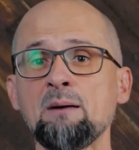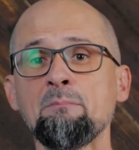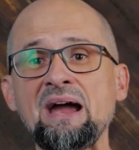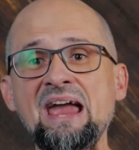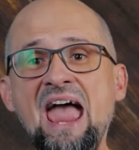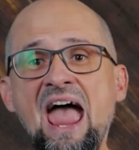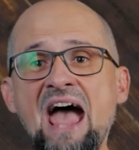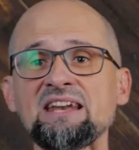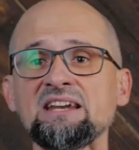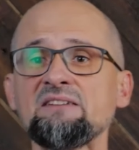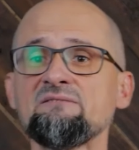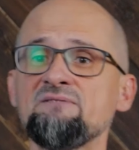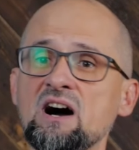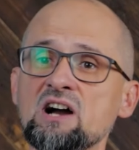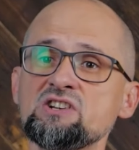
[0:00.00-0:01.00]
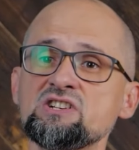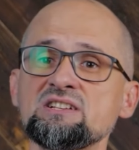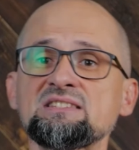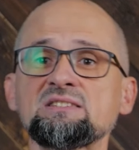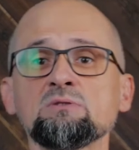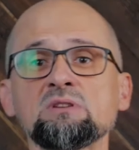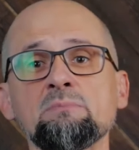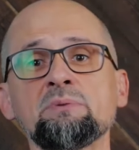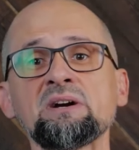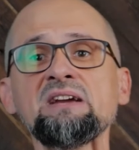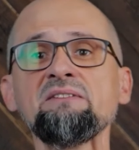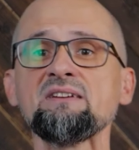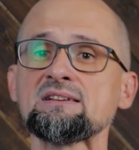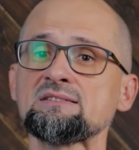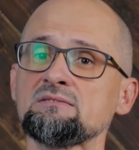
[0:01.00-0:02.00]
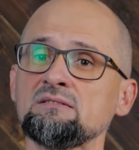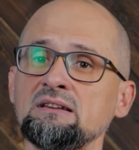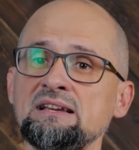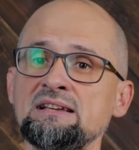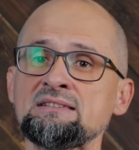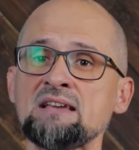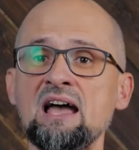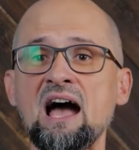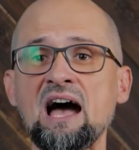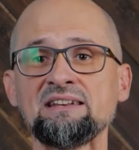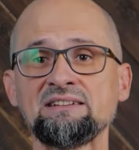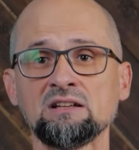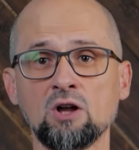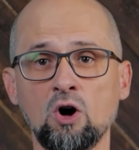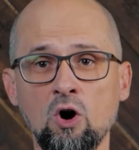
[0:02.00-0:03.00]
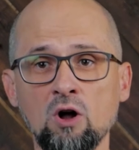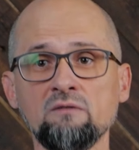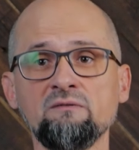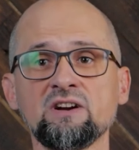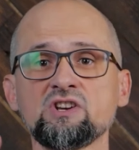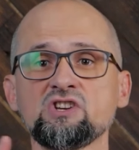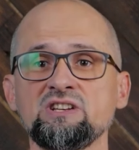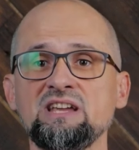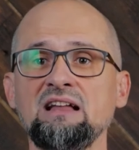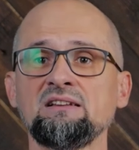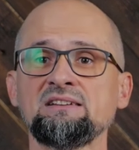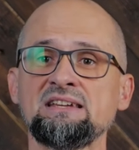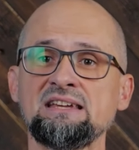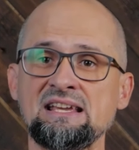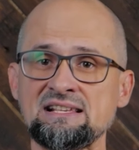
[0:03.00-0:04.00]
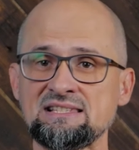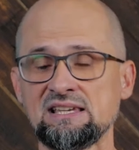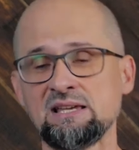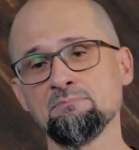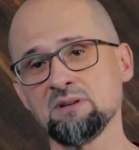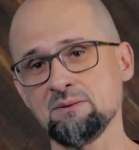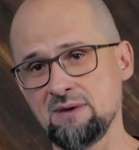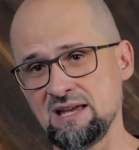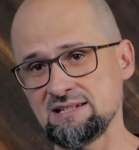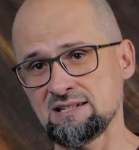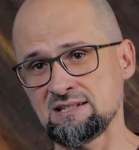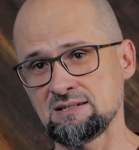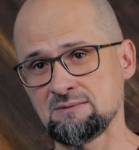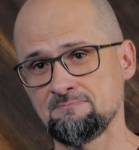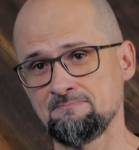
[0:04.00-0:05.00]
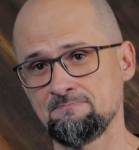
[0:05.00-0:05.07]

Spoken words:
by adding functions to the previous release until all functionality is implemented.